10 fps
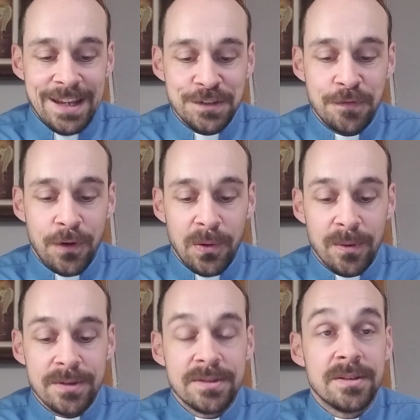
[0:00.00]
his
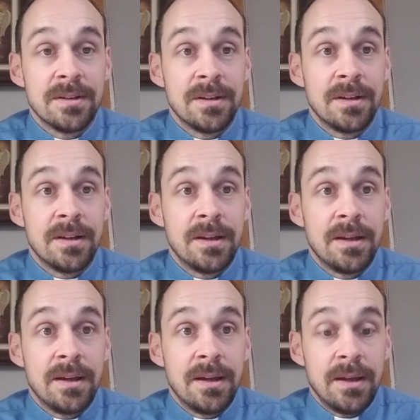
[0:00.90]
followers,
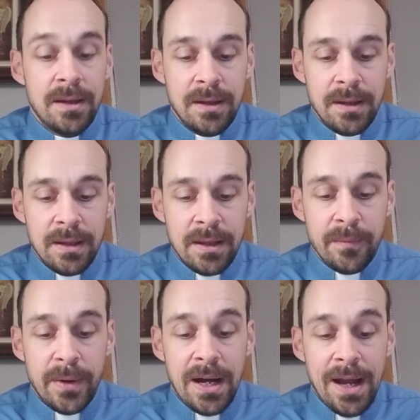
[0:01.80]

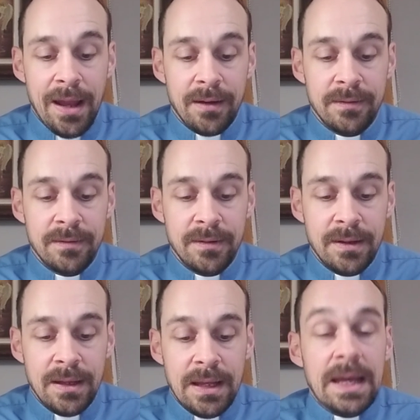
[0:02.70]
Gibai
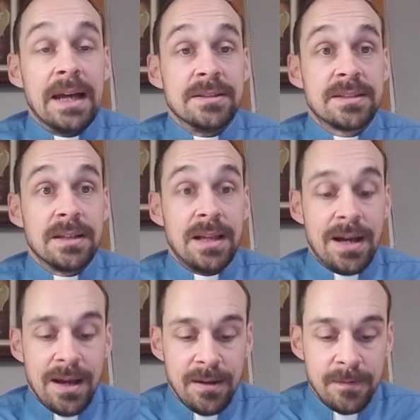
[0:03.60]
and
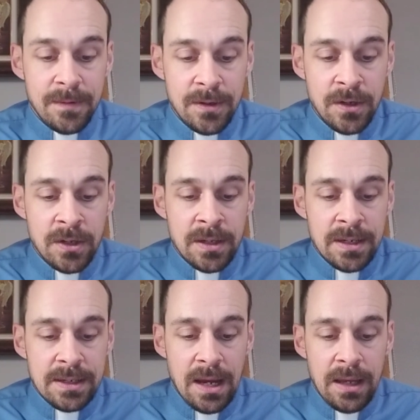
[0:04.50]
Salai,
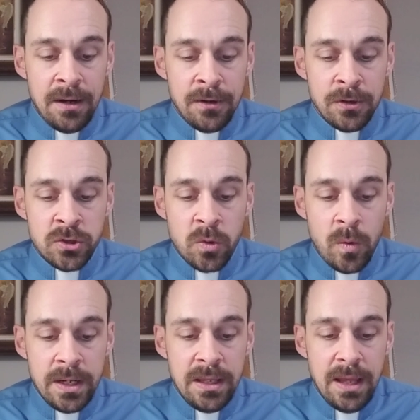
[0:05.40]

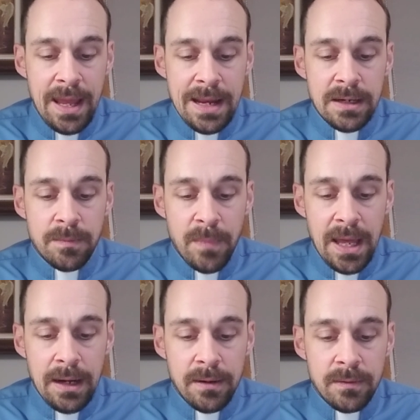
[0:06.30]
928
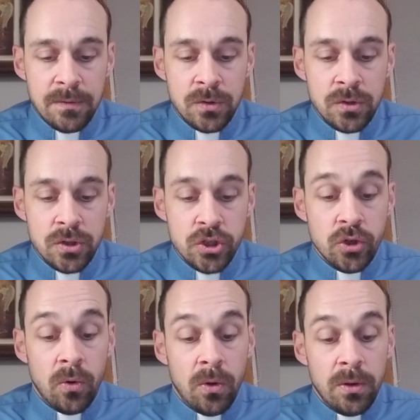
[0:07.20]
men.
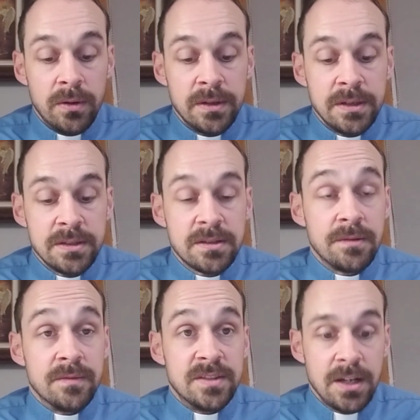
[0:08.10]
Joel, son
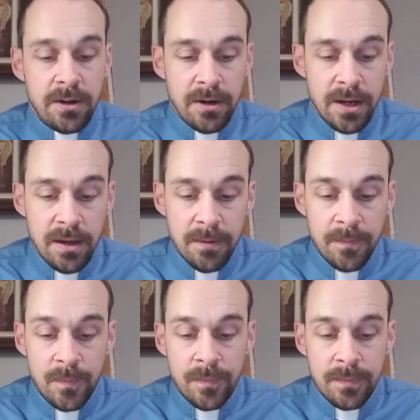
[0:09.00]
of Zikri,
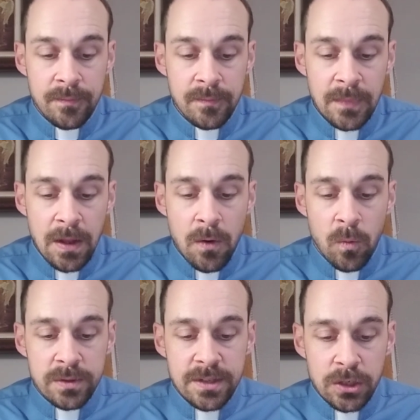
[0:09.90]

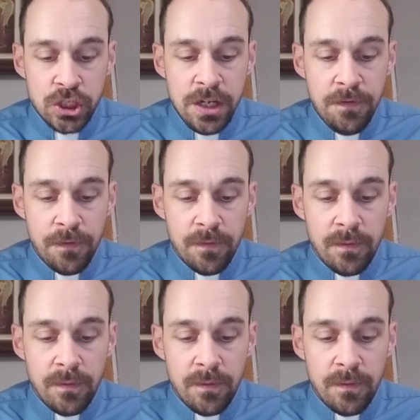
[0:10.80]
was their chief